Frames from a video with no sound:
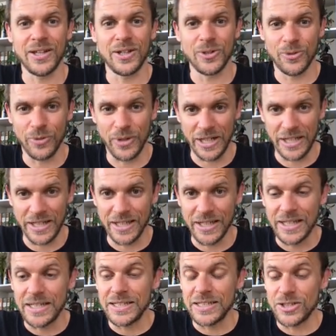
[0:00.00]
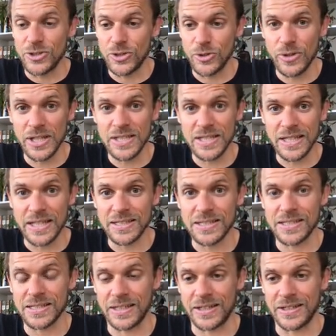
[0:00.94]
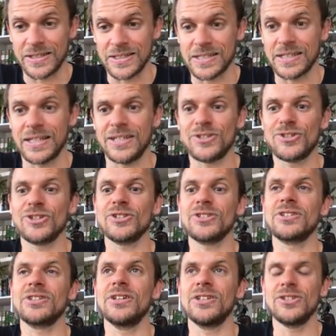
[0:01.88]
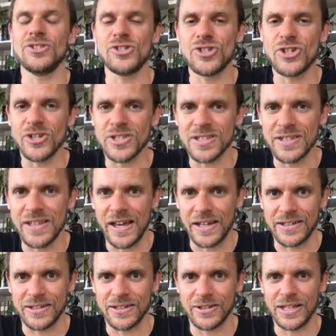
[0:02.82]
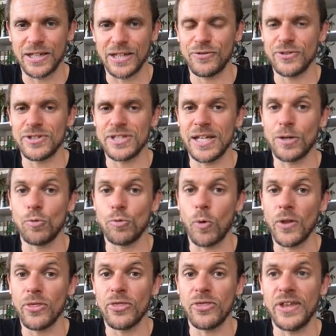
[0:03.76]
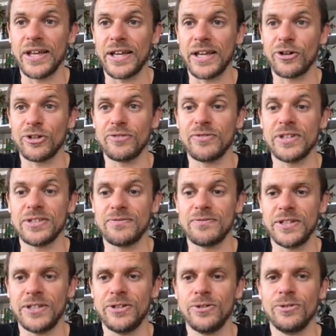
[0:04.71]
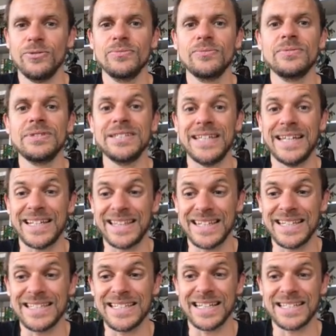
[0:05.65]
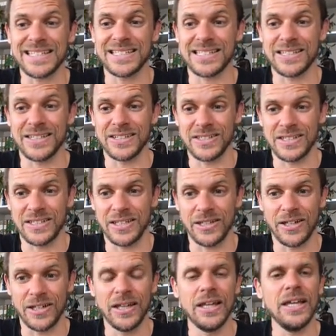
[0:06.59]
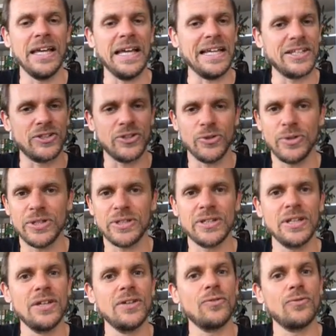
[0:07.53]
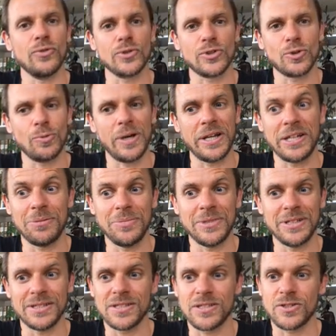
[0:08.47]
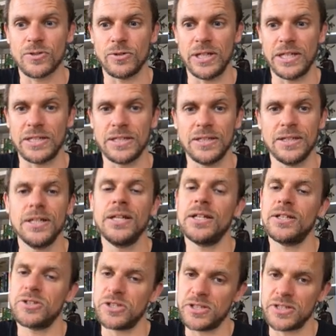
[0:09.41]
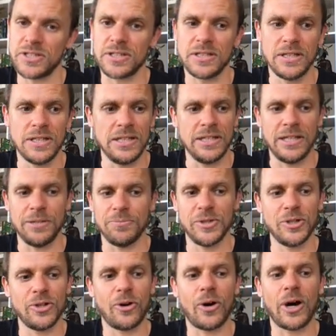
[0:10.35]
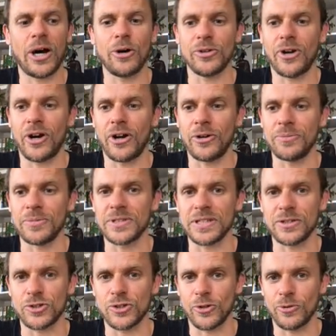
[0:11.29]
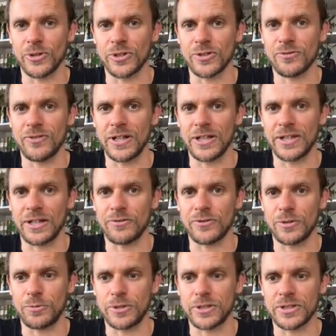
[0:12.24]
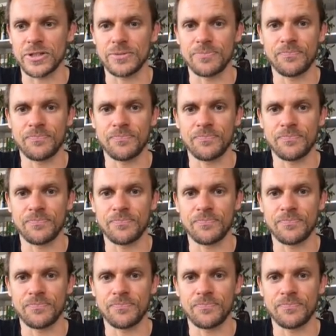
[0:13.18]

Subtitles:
Really, do this exercise and just that. Okay, if you take one thing out of this video, take this exercise here and do it for 20 minutes straight. And just let me know how your arms and shoulders felt afterwards.